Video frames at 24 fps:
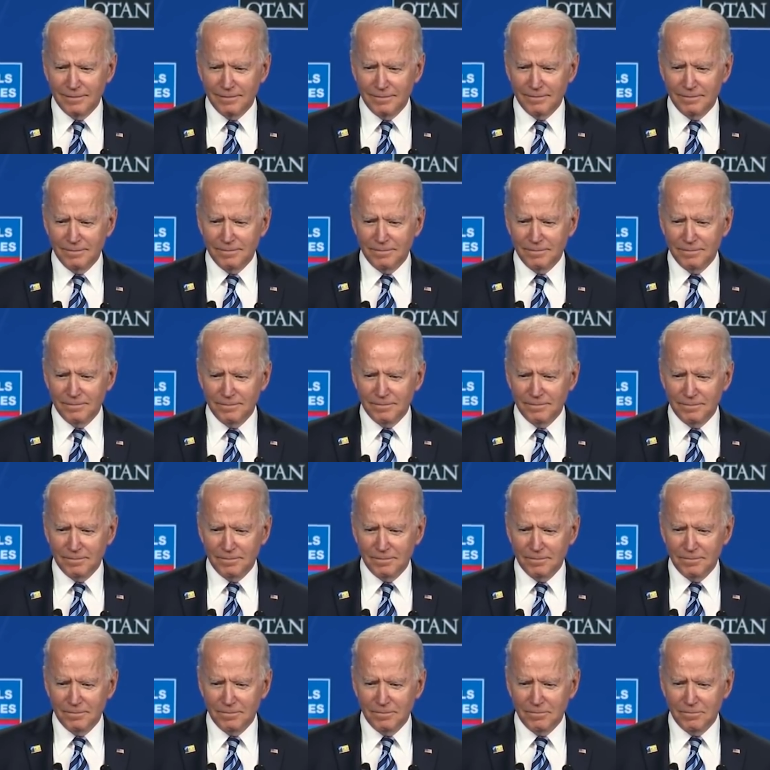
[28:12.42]

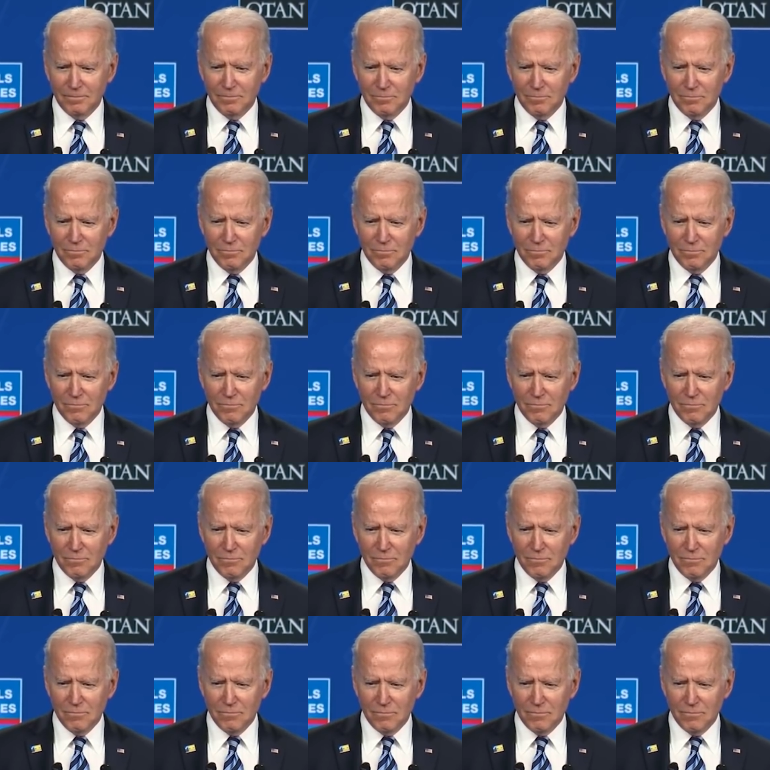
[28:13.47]

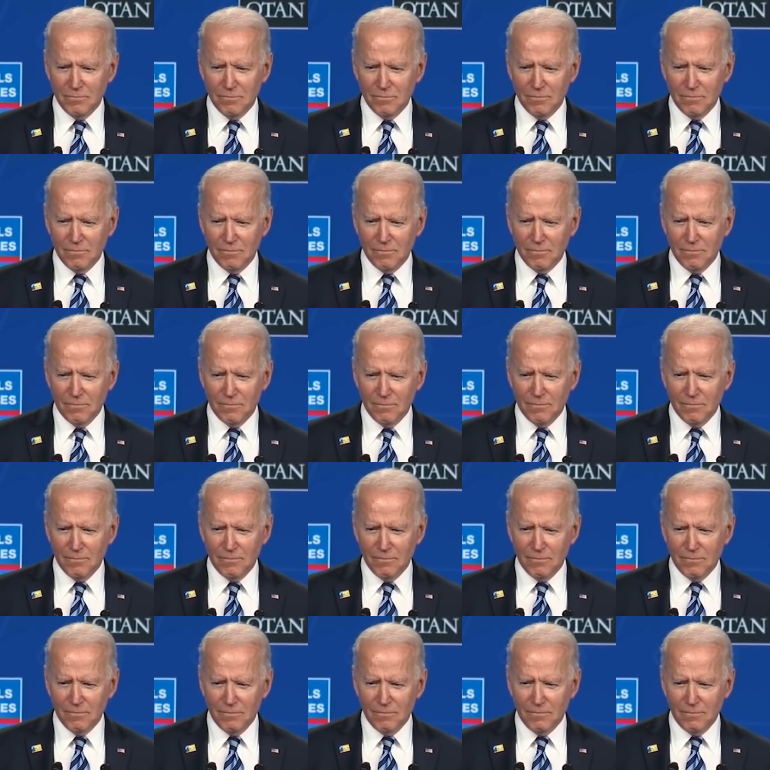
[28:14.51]

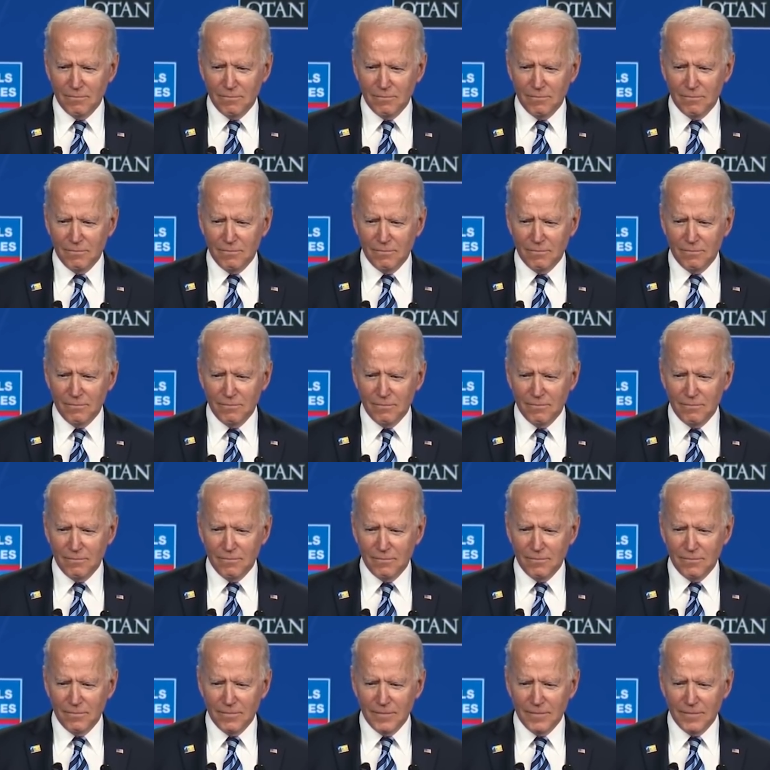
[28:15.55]
Nothing is said.